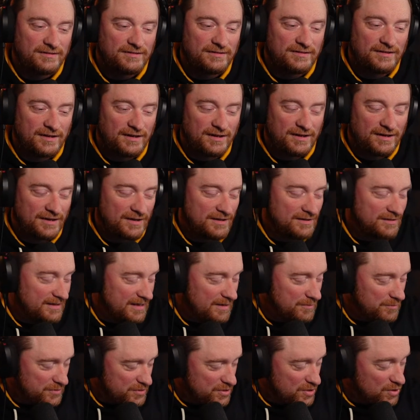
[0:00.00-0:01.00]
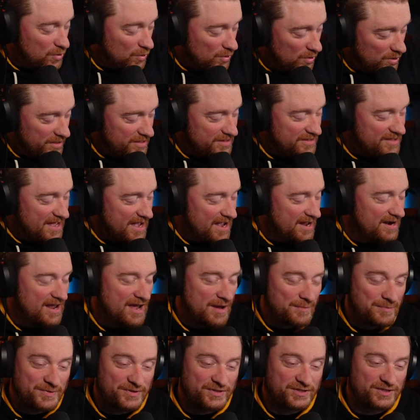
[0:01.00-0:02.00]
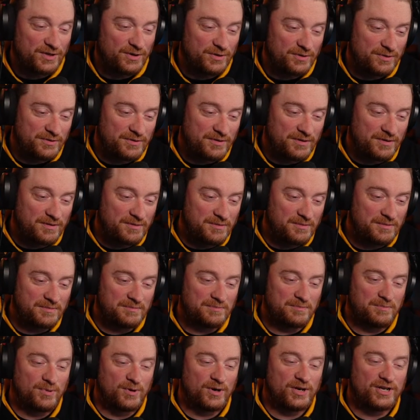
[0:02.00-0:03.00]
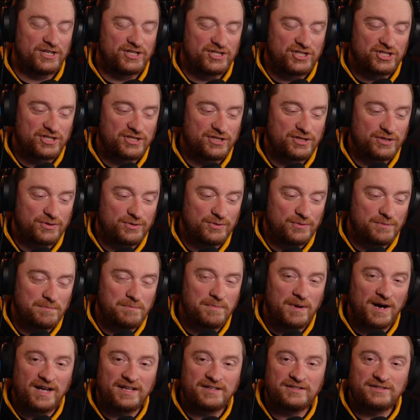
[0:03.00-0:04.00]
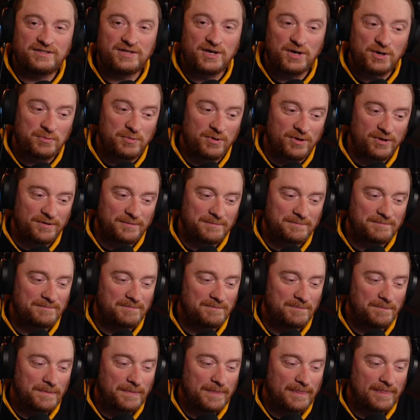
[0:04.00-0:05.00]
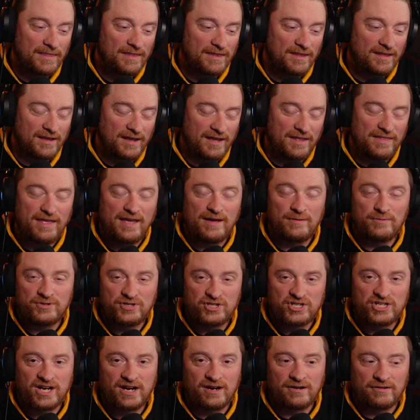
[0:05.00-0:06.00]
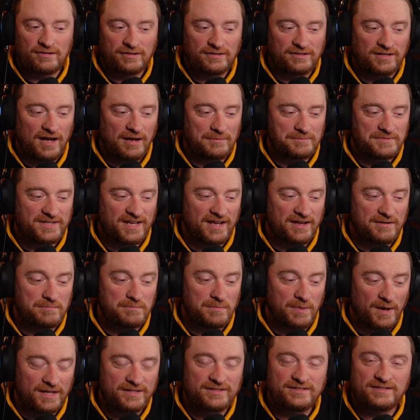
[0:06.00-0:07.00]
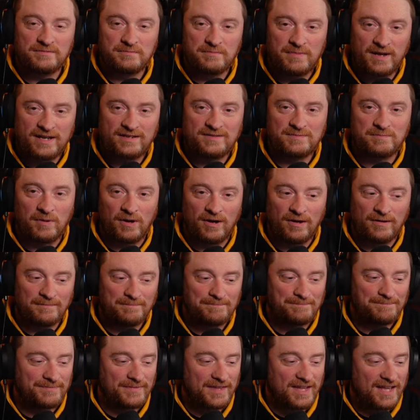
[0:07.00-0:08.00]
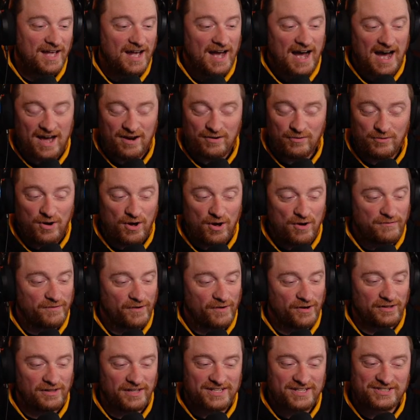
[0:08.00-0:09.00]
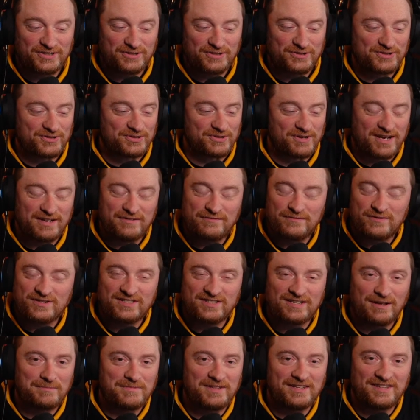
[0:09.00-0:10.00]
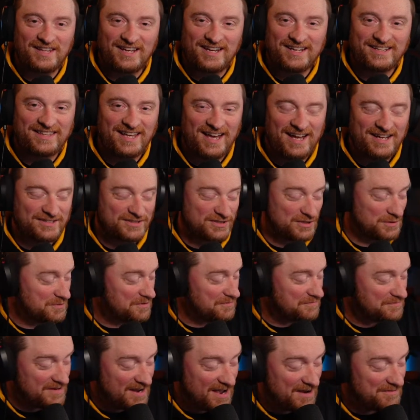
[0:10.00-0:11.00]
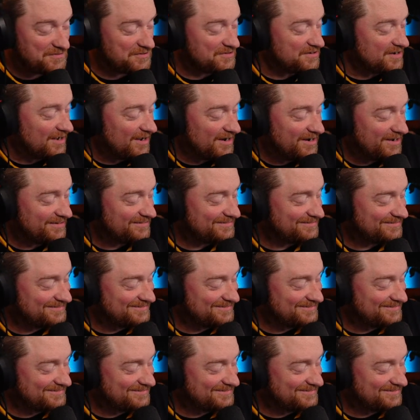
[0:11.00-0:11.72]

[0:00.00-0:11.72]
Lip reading: that episode Bridge to Buctober, and they would share the top 10 butts in baseball. I don't know if our listeners are in for something like that, so we've never done it.